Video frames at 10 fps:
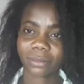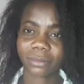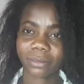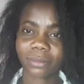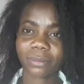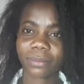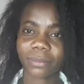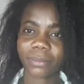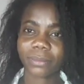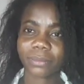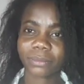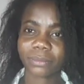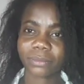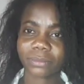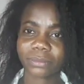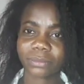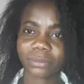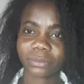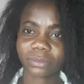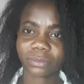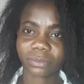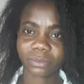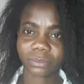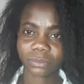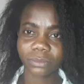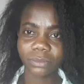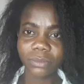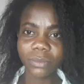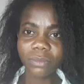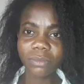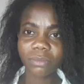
Nobody speaks.